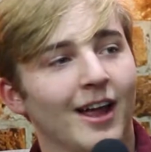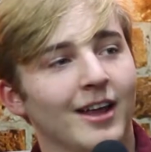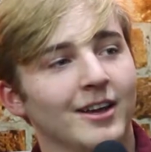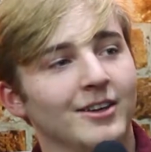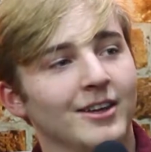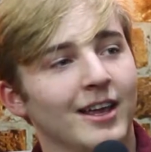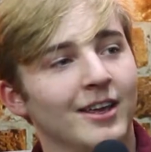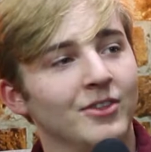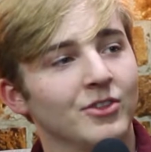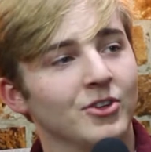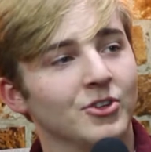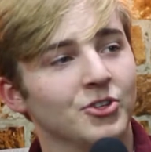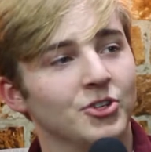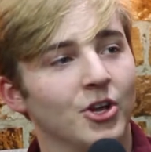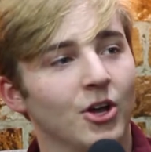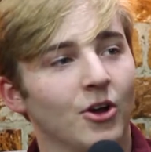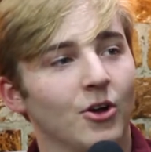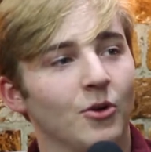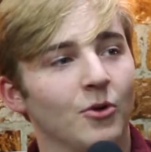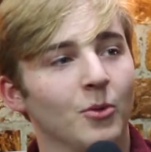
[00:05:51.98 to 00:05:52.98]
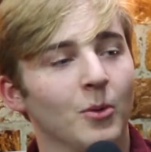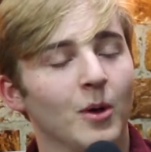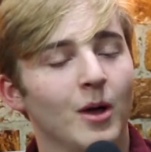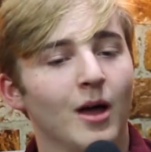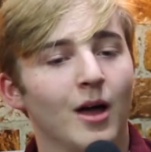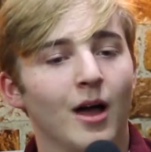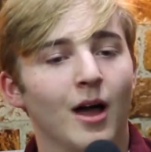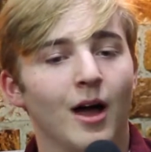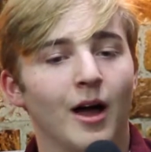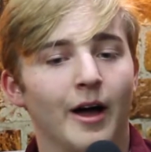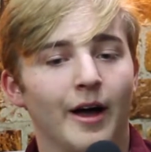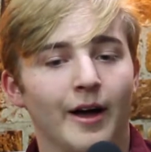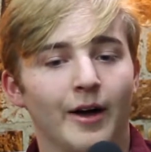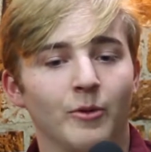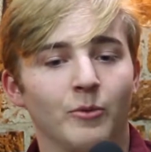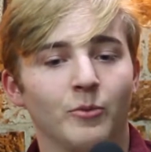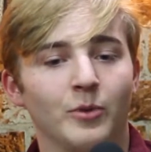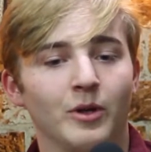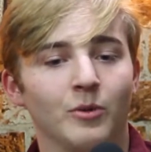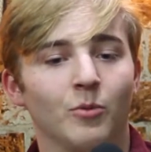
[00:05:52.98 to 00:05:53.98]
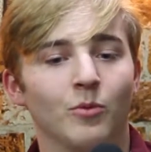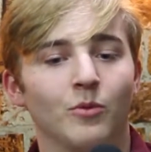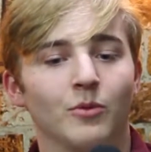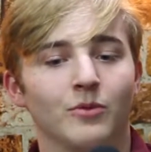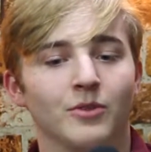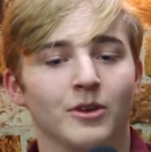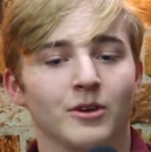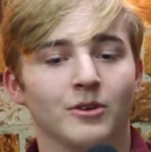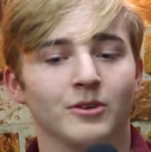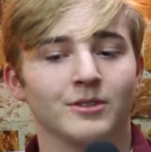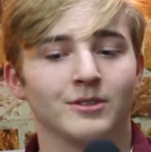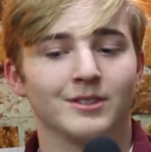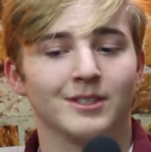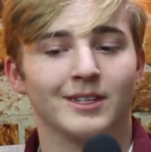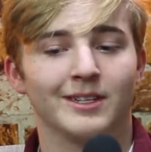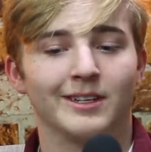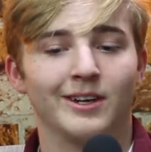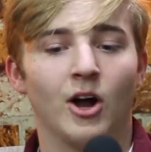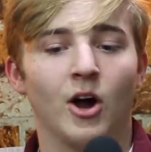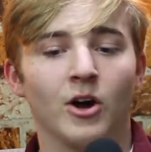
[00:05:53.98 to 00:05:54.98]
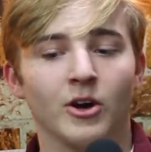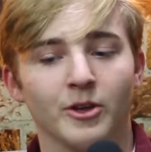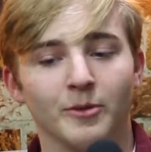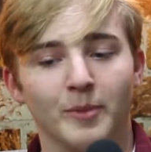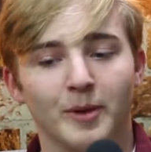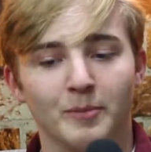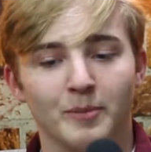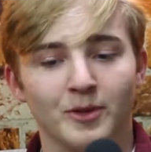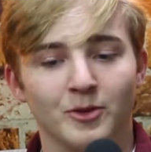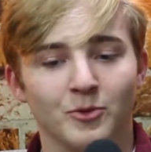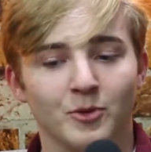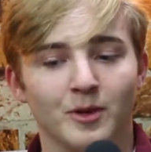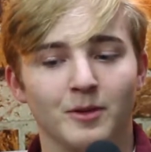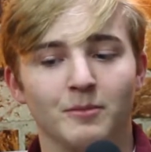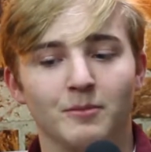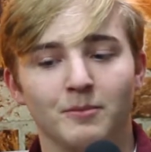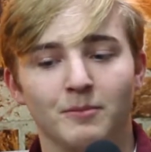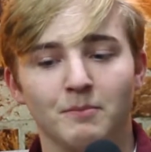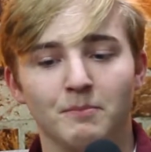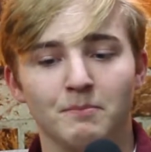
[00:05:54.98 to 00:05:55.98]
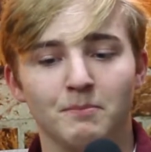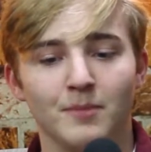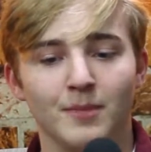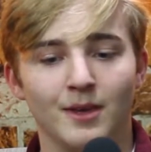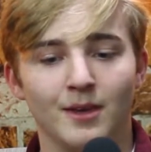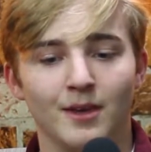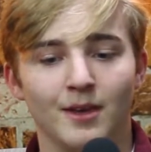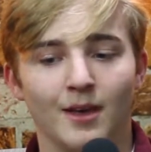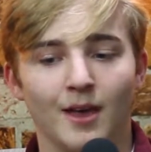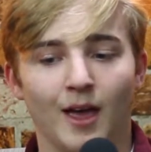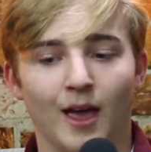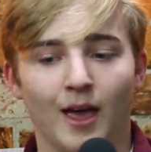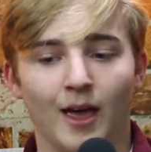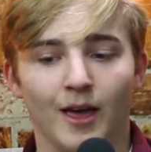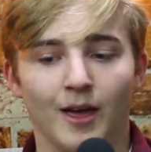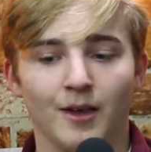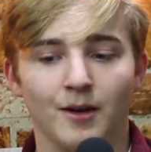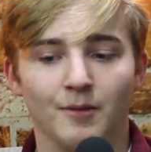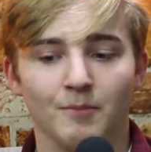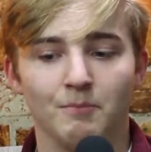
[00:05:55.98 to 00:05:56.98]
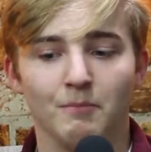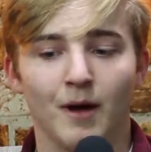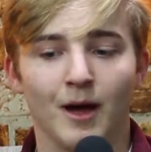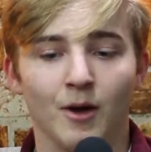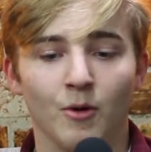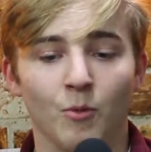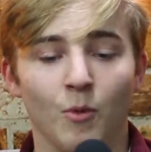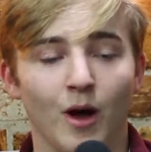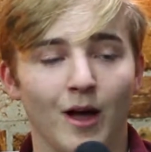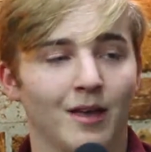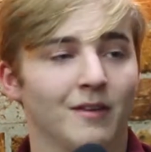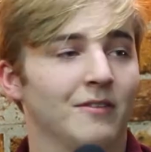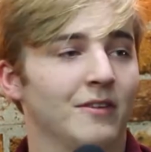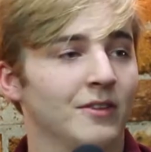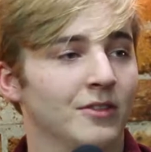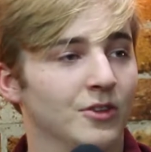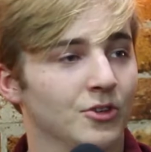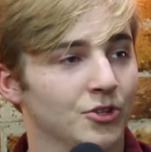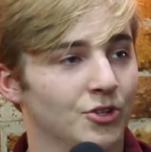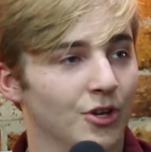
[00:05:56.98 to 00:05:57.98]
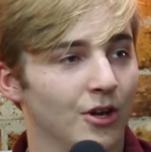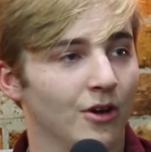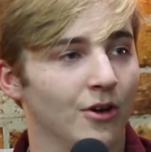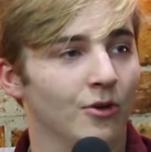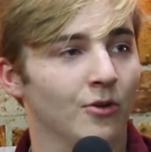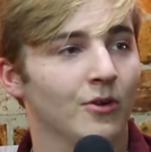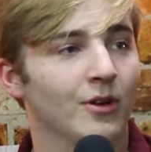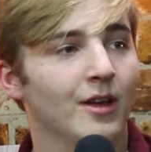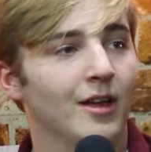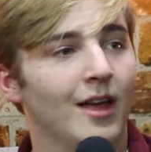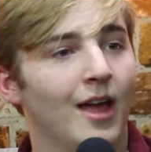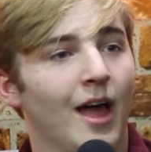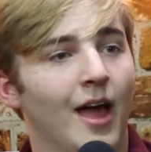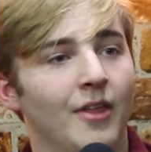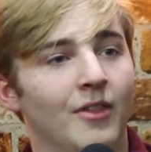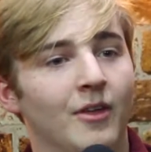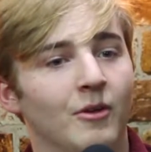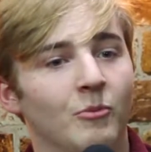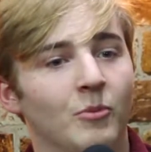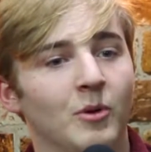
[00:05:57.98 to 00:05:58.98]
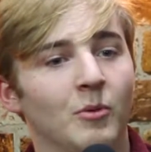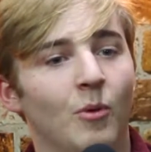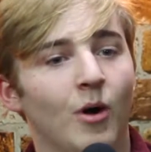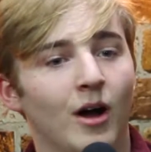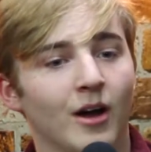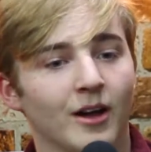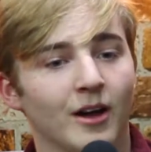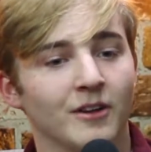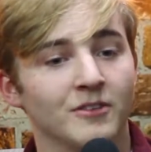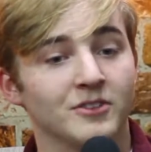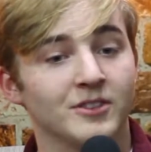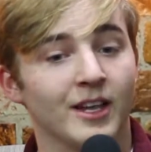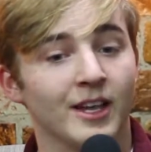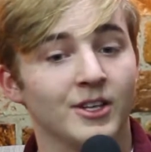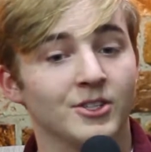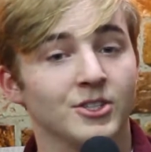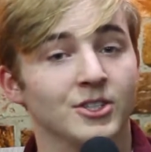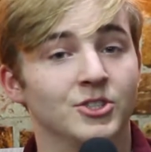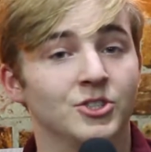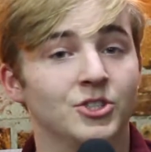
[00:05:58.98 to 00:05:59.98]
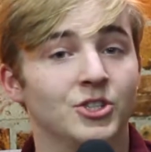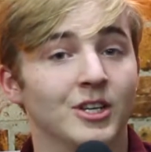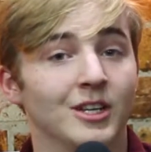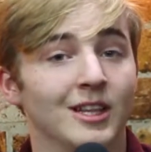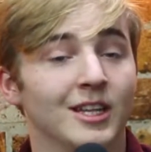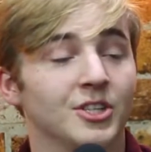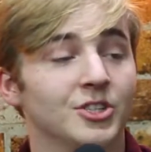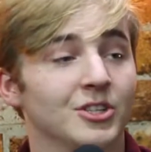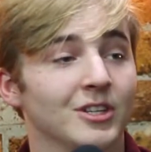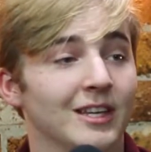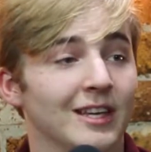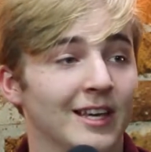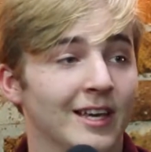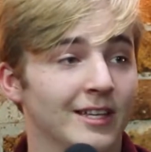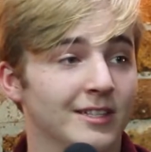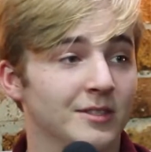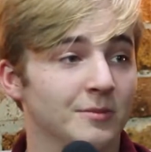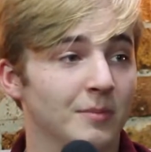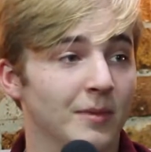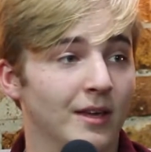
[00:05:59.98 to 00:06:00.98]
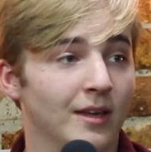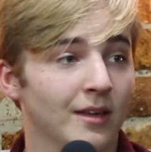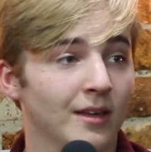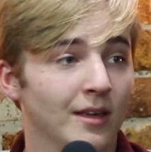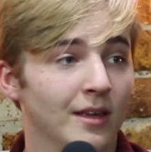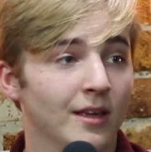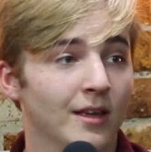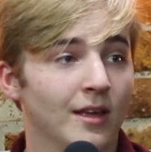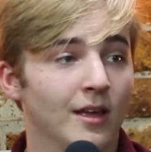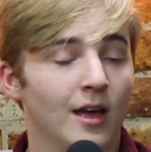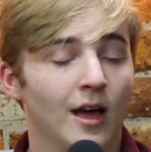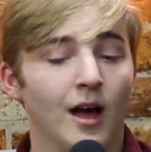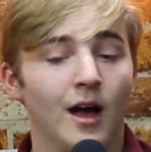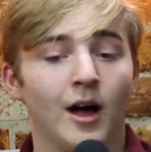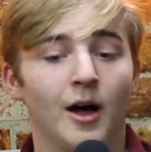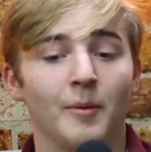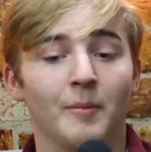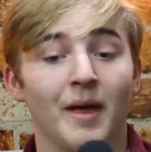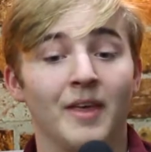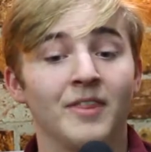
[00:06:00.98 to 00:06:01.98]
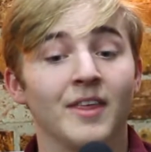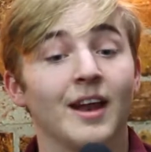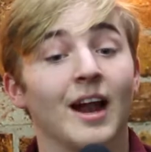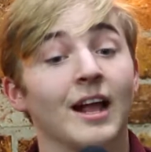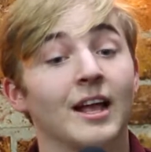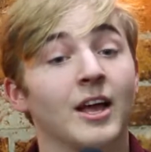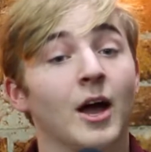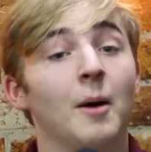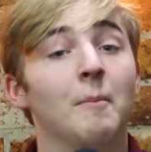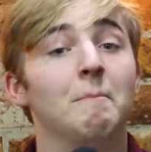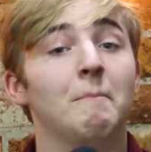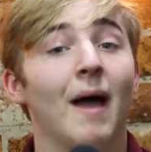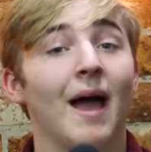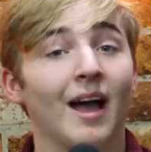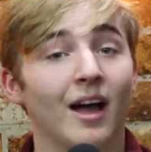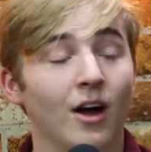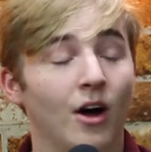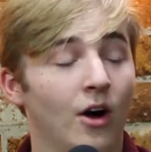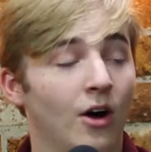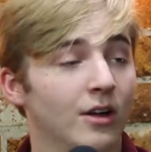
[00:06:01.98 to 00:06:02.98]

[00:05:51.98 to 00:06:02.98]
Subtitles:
and in the show, there was an argument between me and my wife in the show, and then we walk off stage, and she allegedly hits me, and then I come back